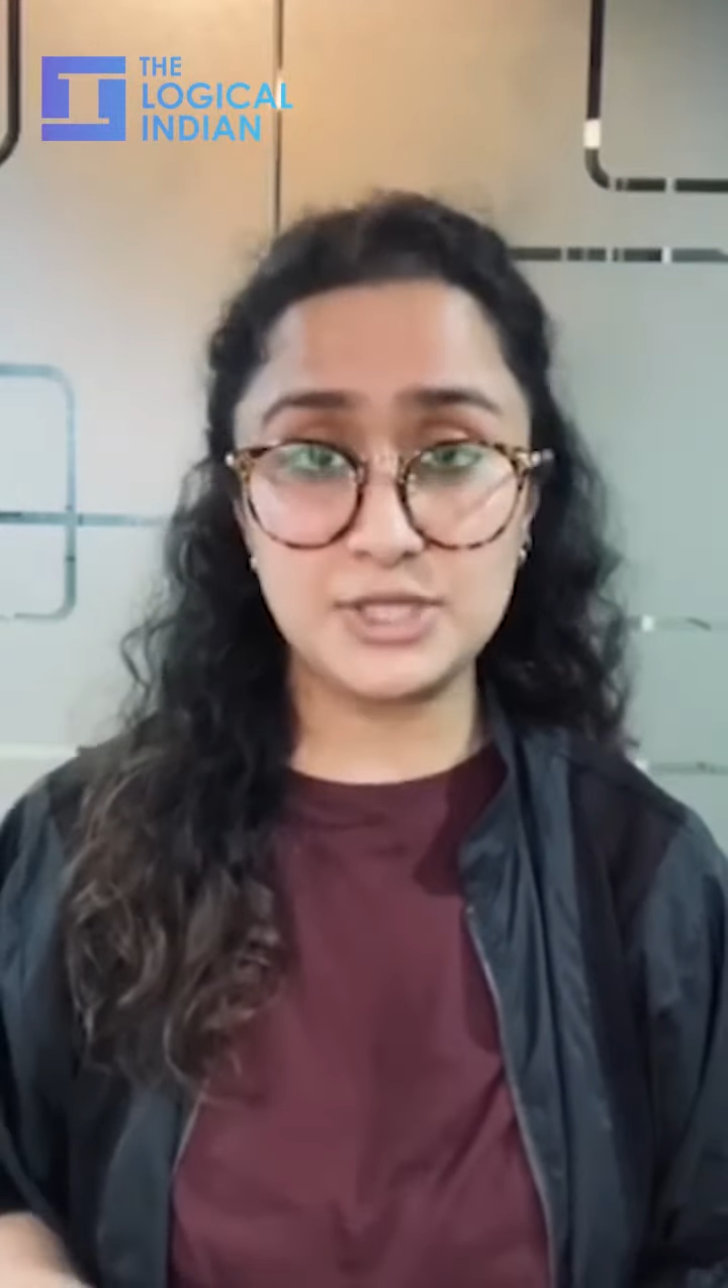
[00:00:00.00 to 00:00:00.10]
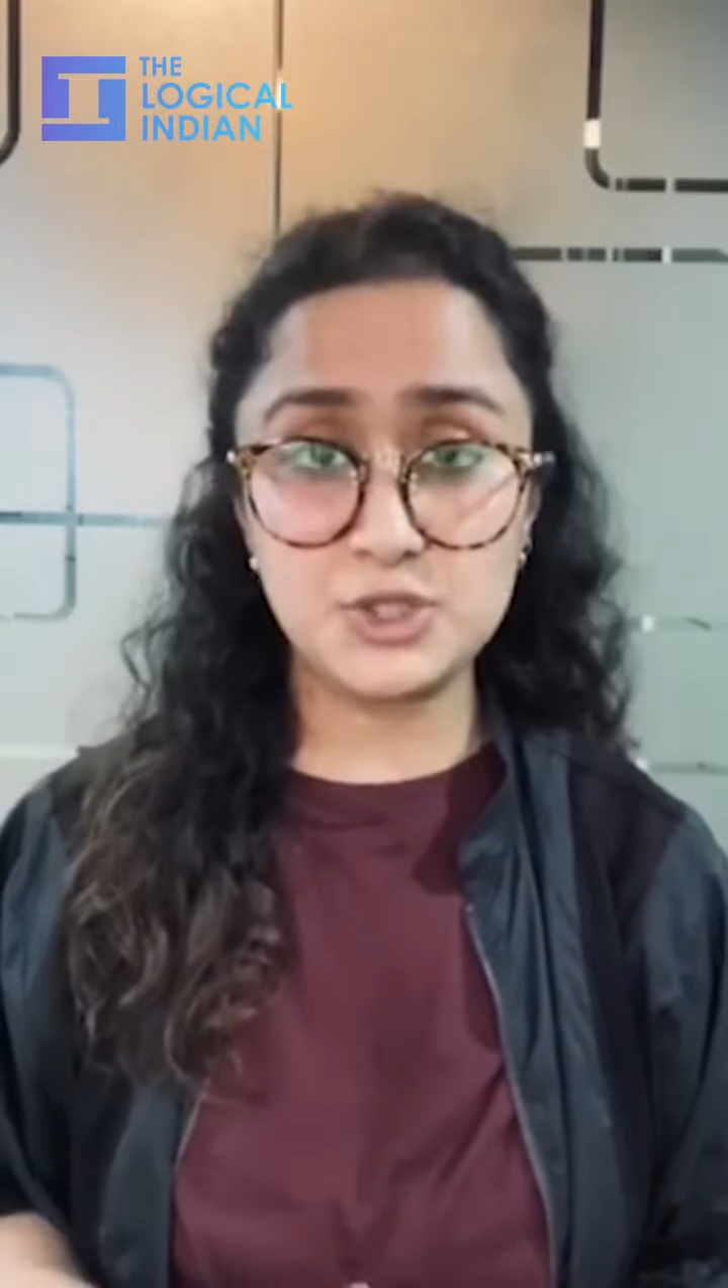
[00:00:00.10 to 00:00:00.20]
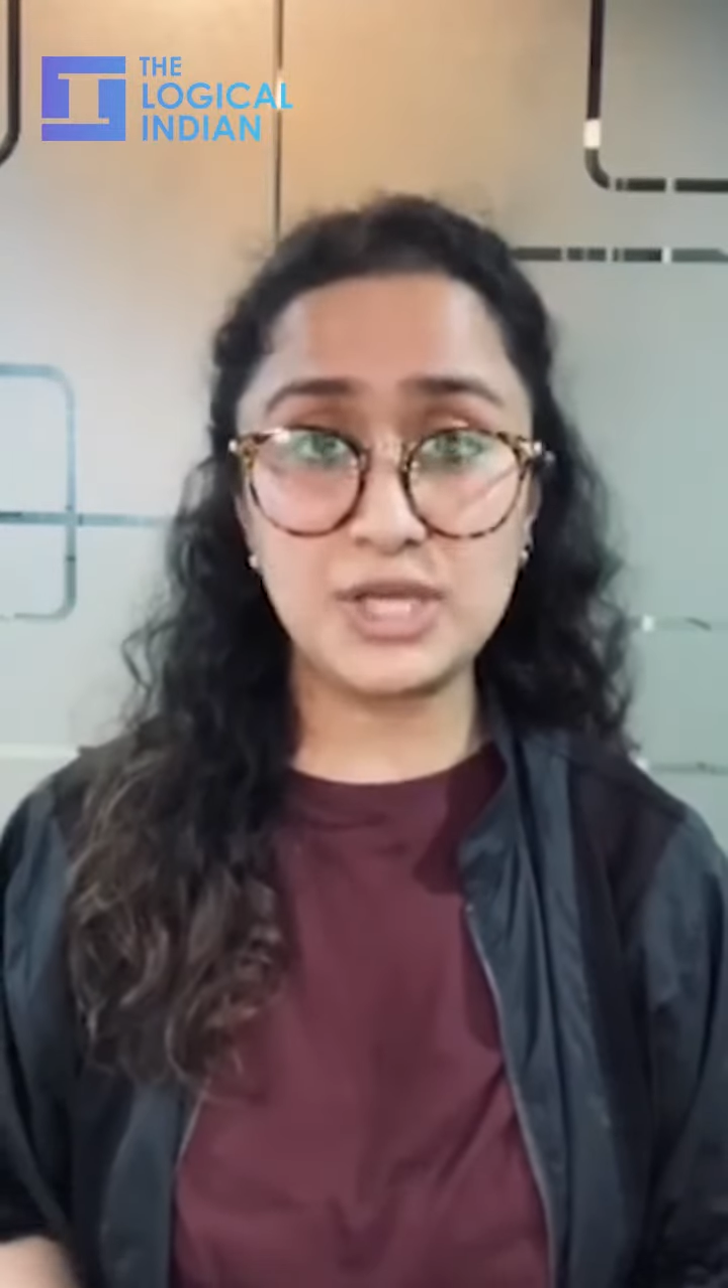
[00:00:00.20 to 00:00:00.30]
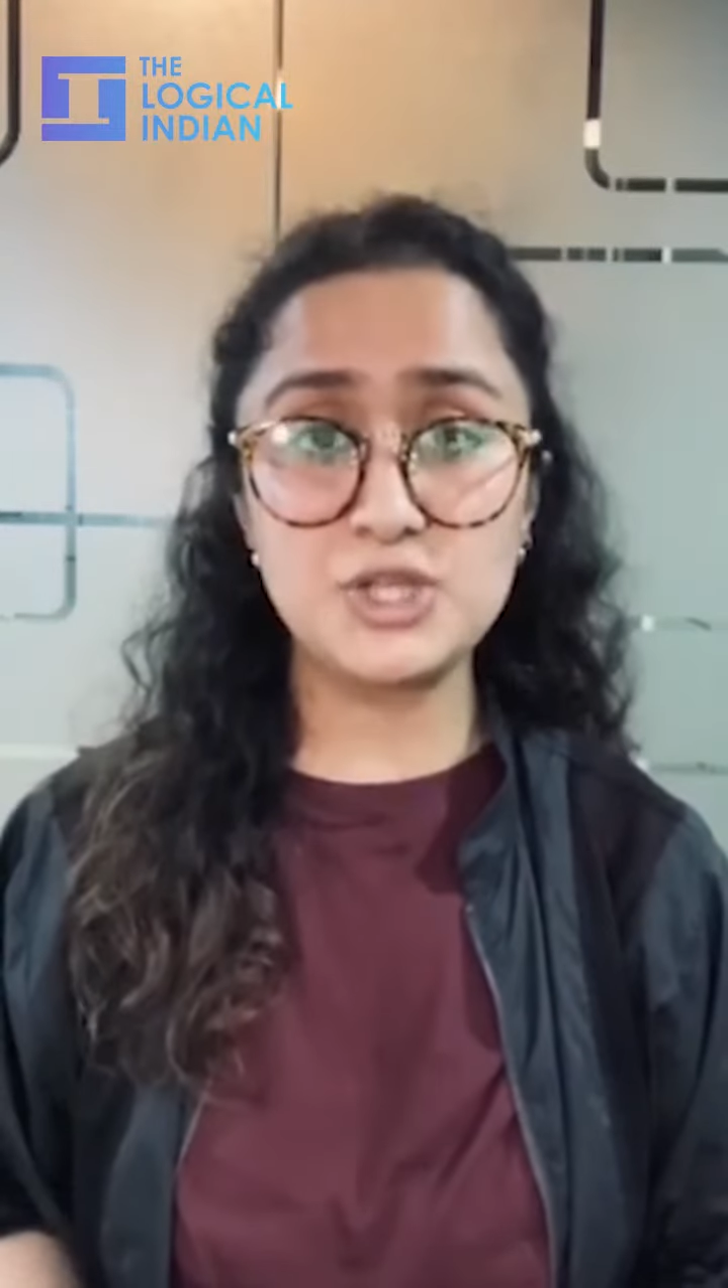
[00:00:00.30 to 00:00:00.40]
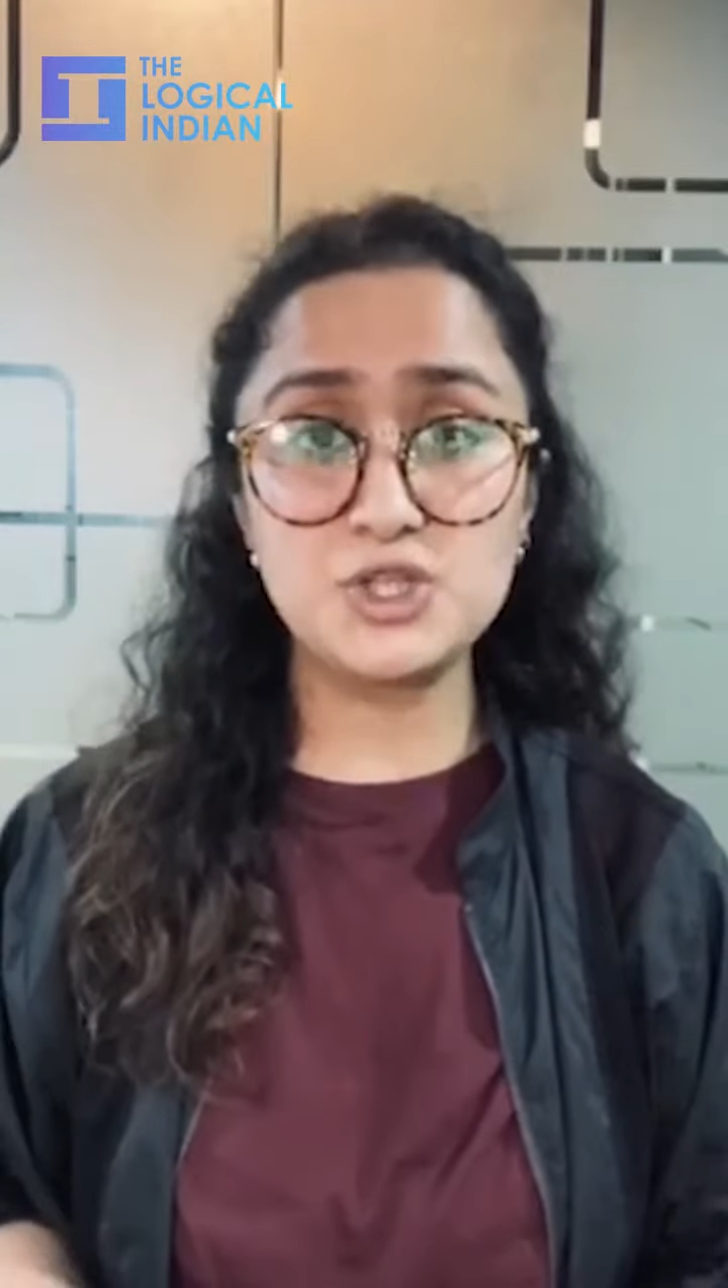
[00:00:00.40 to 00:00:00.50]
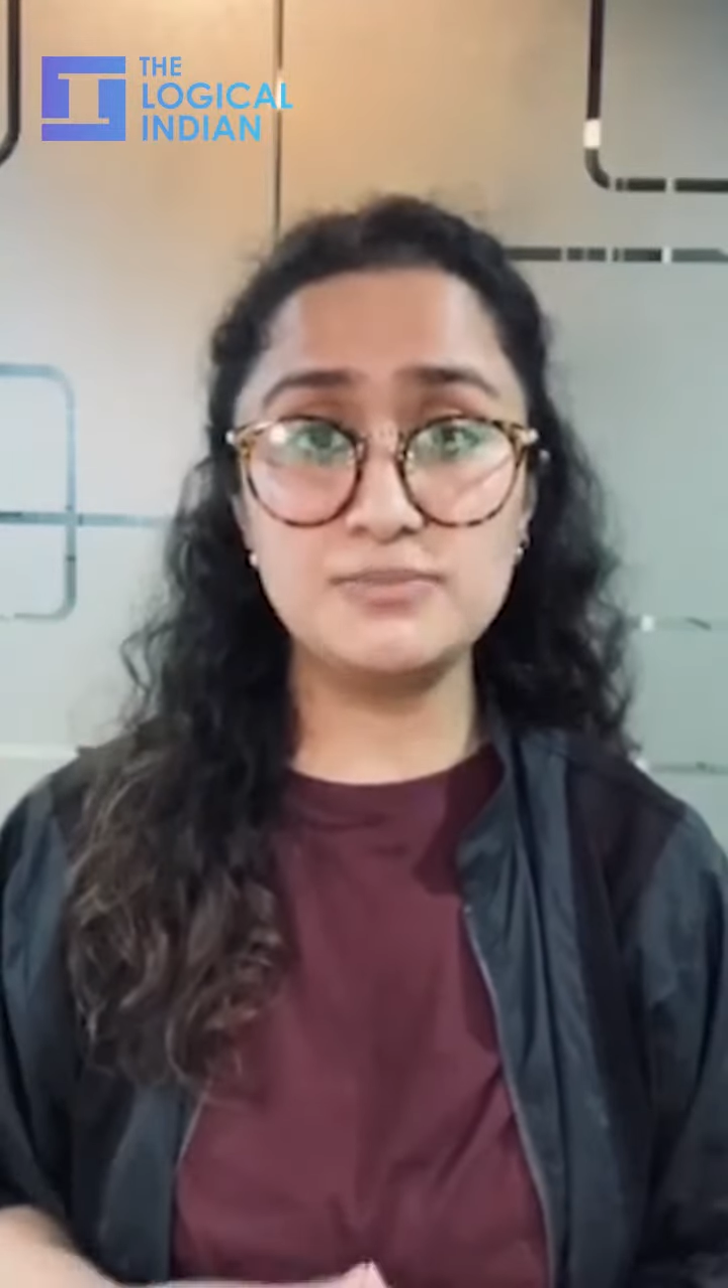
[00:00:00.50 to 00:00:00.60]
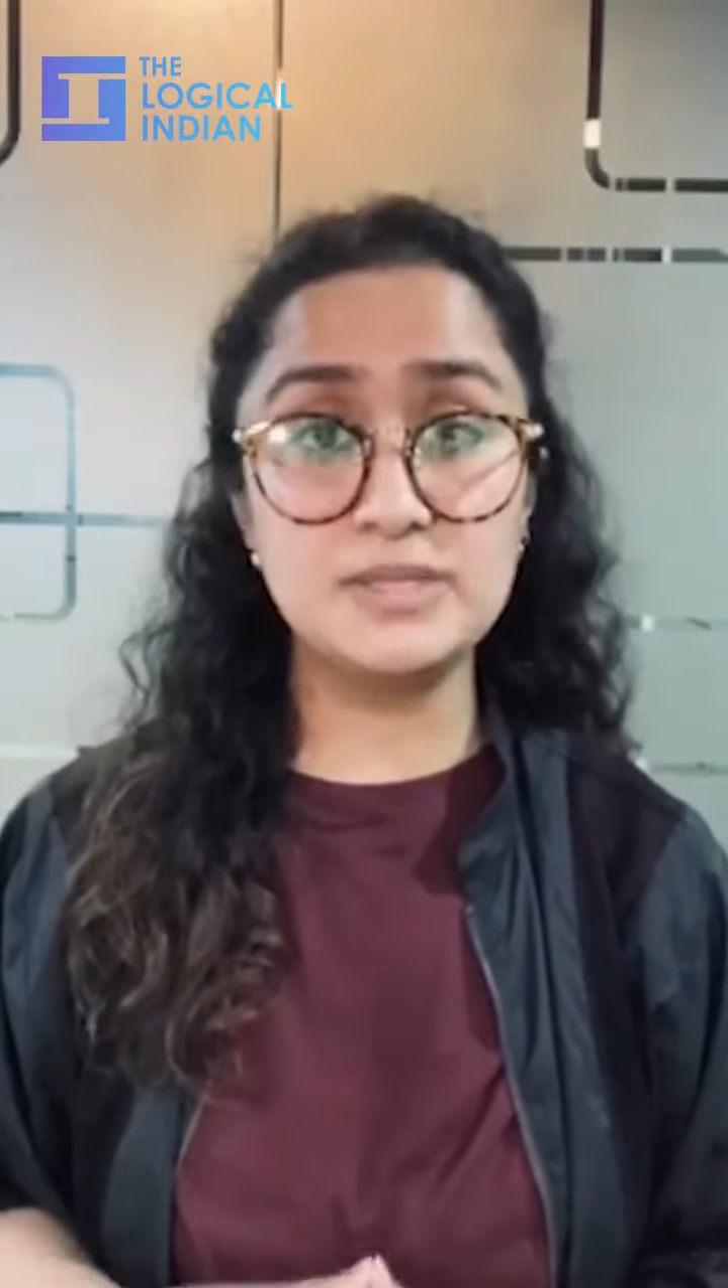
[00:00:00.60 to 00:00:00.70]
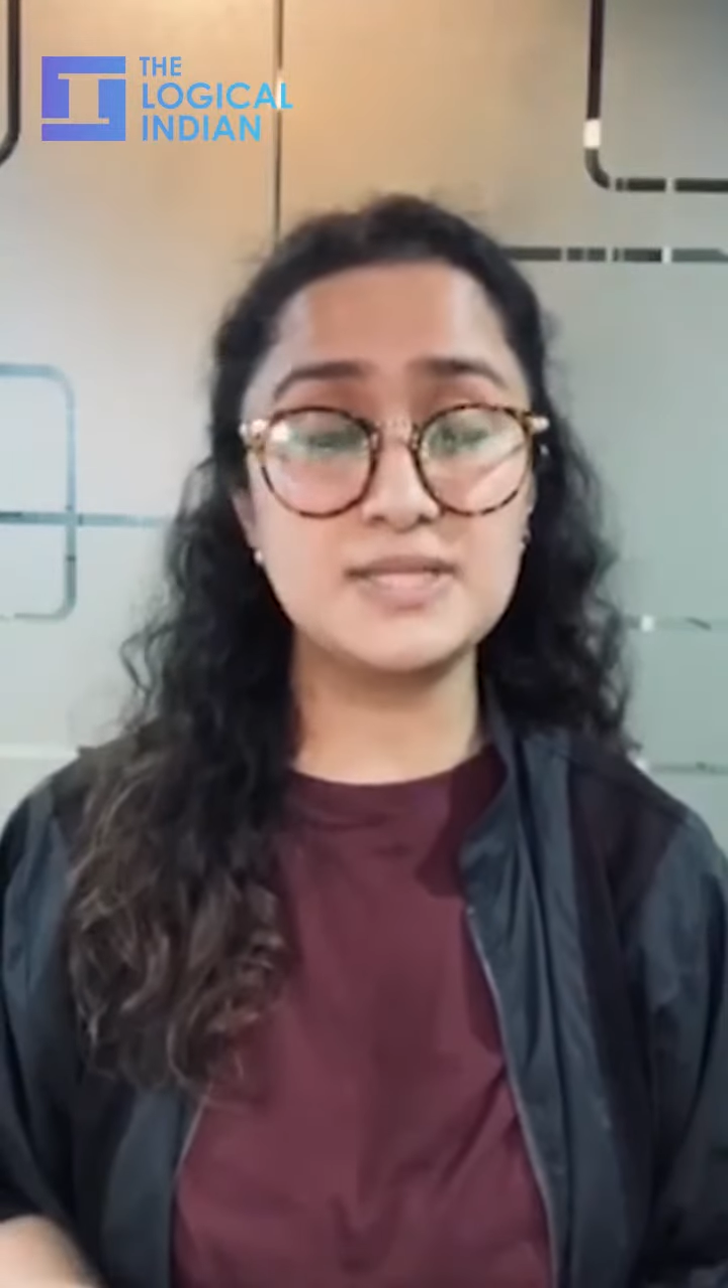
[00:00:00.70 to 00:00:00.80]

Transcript: Education